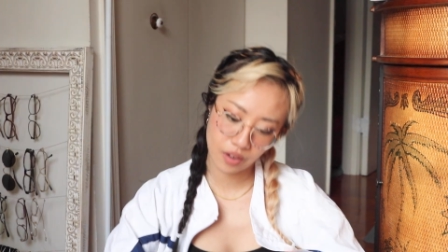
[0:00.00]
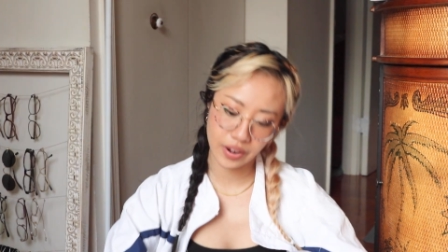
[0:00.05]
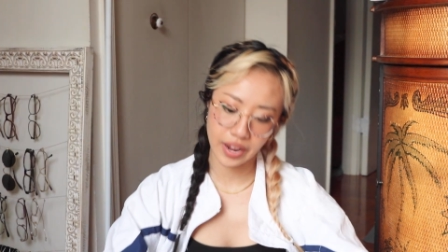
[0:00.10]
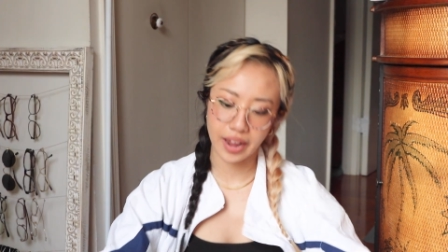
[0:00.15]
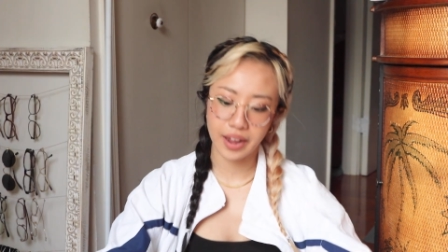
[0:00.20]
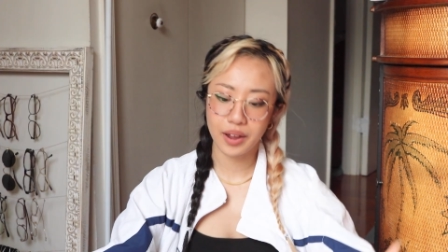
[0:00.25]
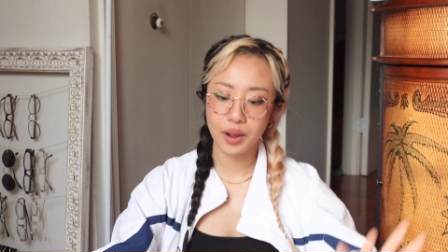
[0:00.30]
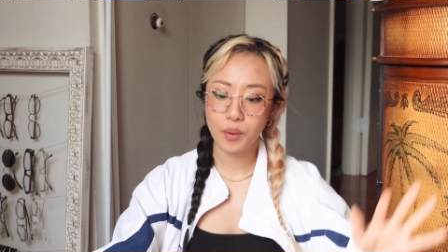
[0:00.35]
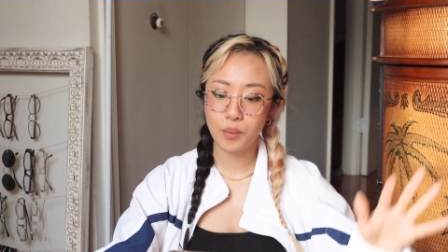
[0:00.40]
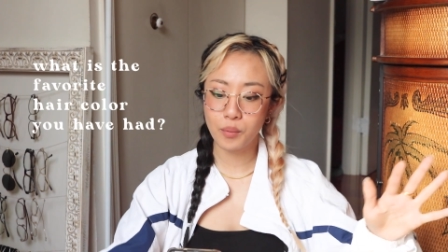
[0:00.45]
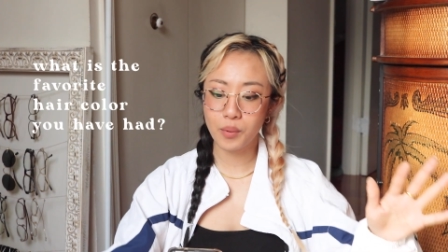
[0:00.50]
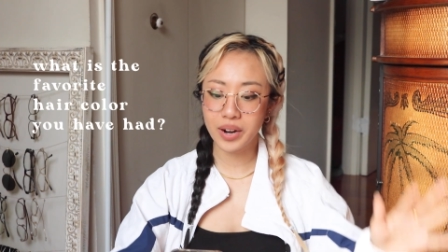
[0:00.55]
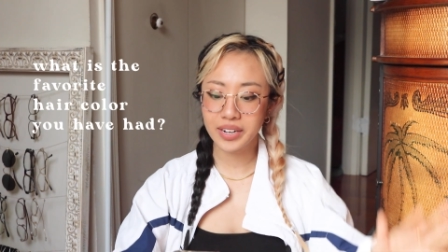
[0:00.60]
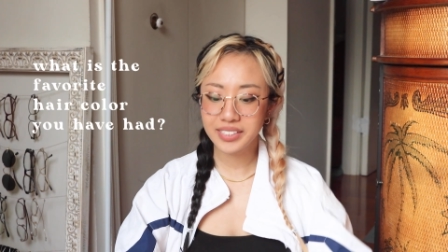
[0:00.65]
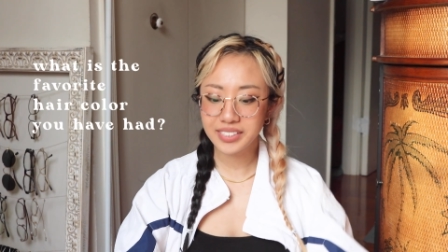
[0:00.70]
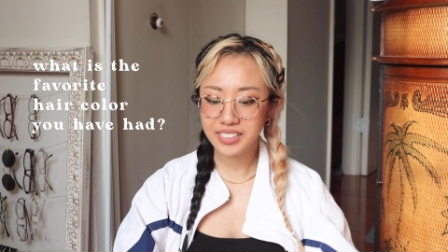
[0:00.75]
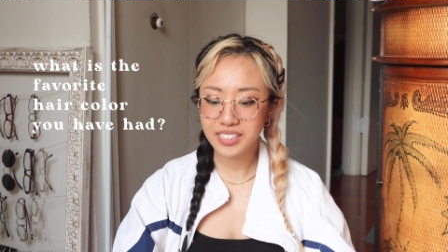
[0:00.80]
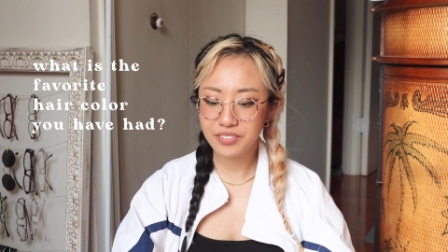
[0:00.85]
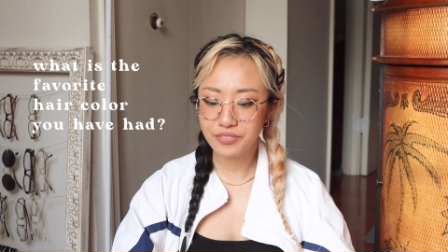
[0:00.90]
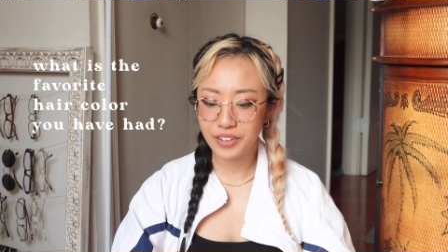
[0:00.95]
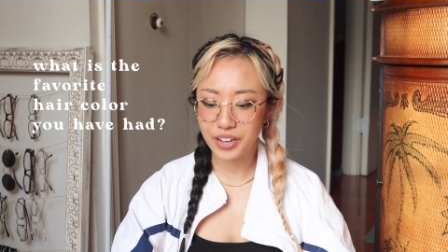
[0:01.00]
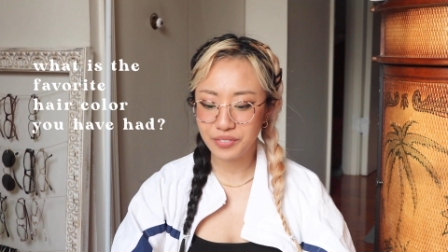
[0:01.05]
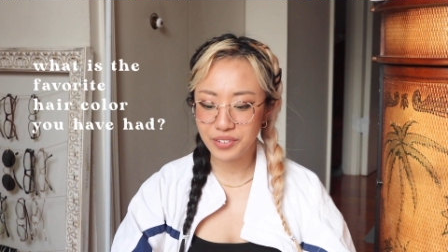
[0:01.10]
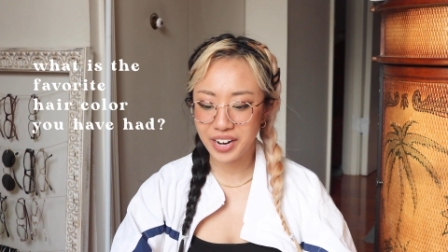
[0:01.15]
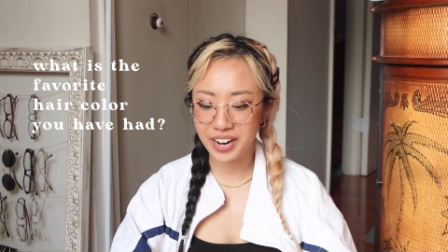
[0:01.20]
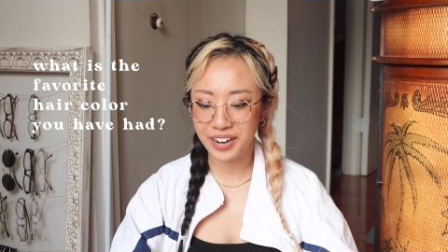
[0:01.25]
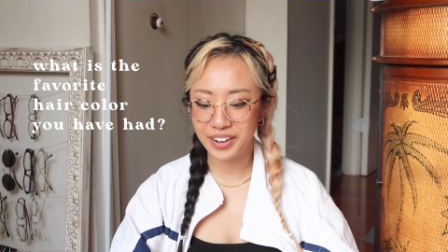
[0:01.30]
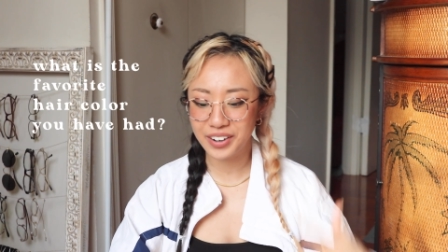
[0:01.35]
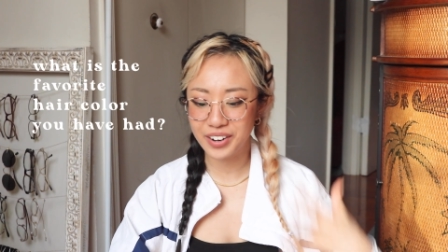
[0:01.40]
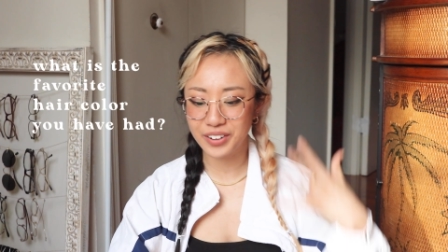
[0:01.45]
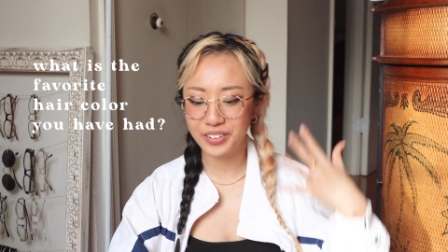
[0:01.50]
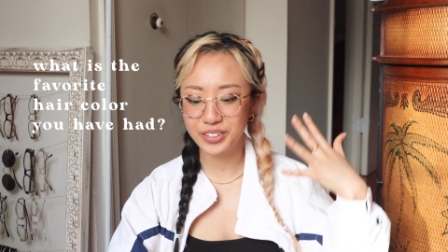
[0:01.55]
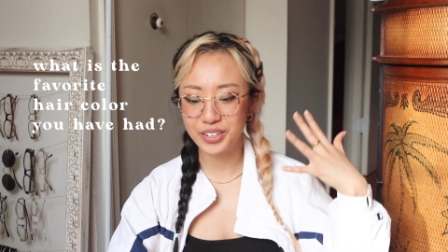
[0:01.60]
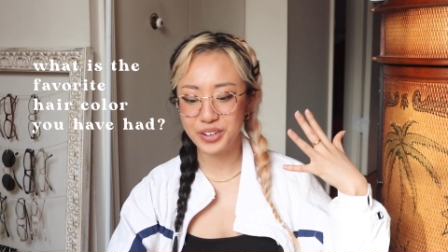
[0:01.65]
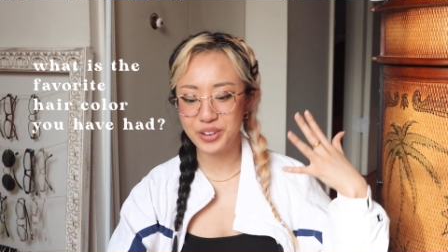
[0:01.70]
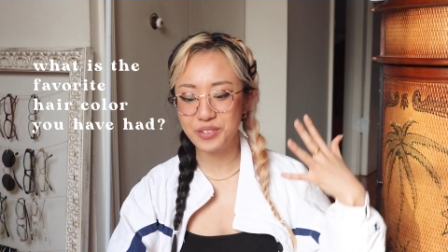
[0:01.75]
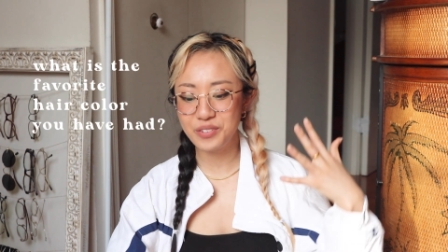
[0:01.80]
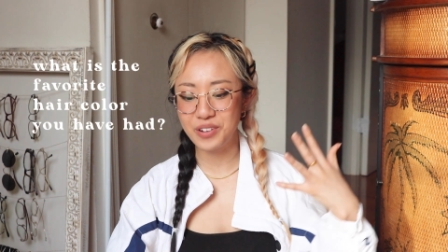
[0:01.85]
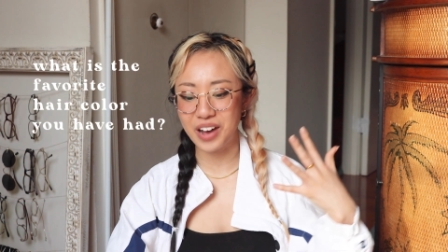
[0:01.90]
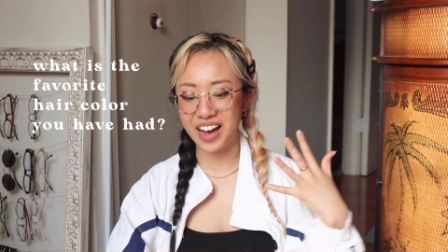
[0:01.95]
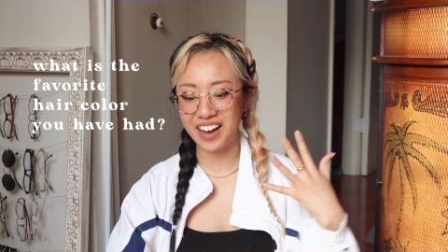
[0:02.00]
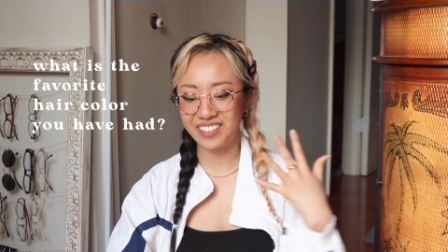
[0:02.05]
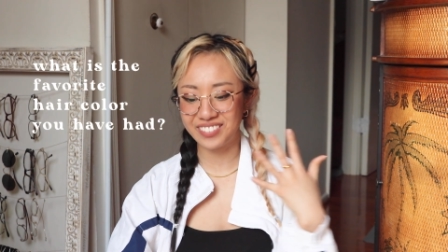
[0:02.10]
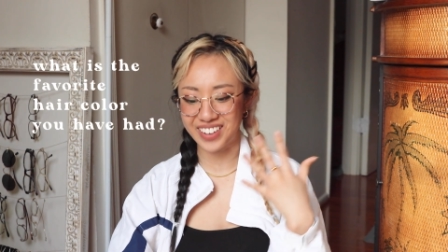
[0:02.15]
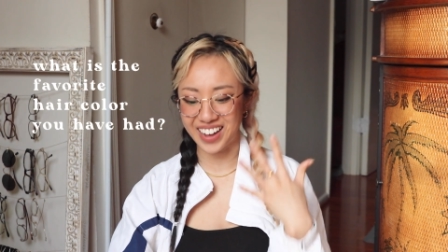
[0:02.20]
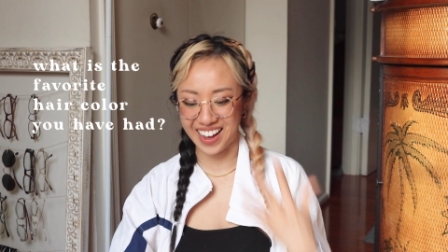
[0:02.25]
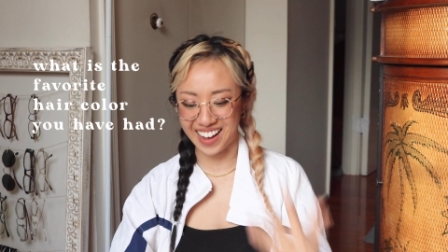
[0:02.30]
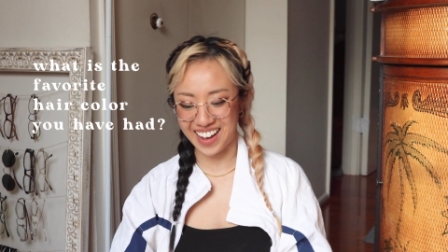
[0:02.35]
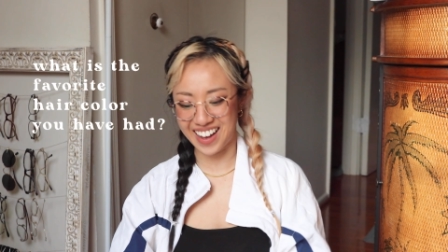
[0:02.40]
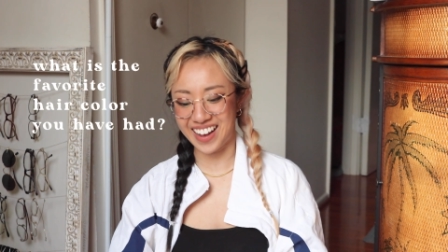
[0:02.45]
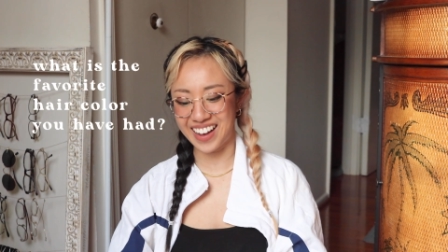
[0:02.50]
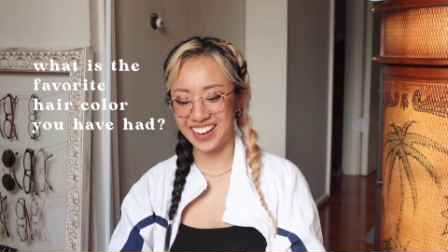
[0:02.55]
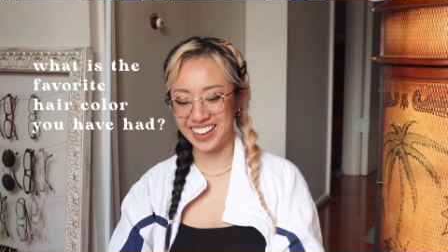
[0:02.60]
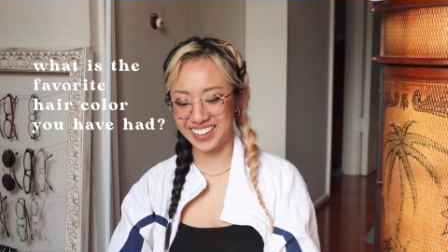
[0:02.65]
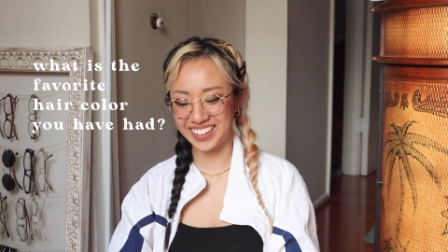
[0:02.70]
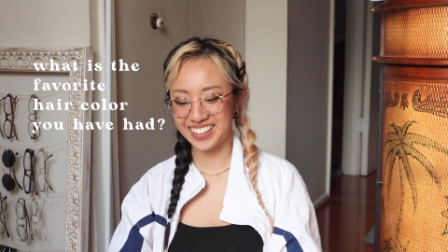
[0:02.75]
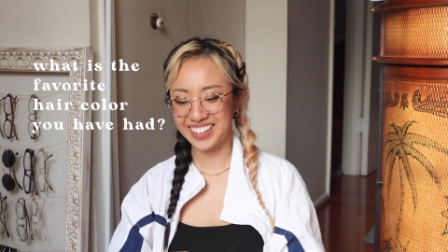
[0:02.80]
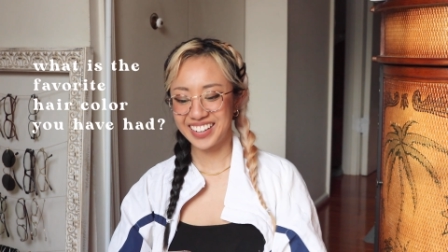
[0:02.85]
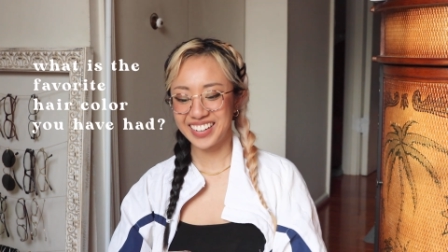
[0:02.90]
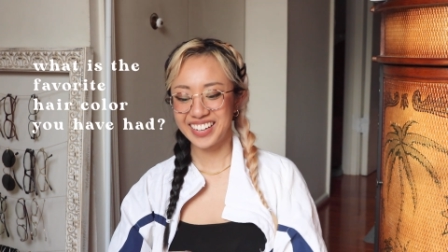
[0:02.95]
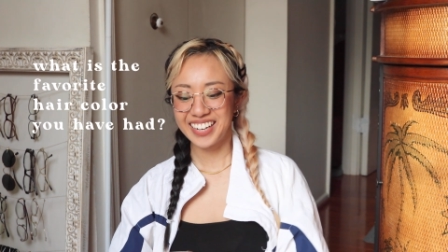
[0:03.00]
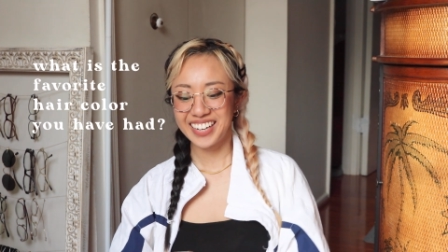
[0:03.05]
Okay, what is the favorite hair color you have had?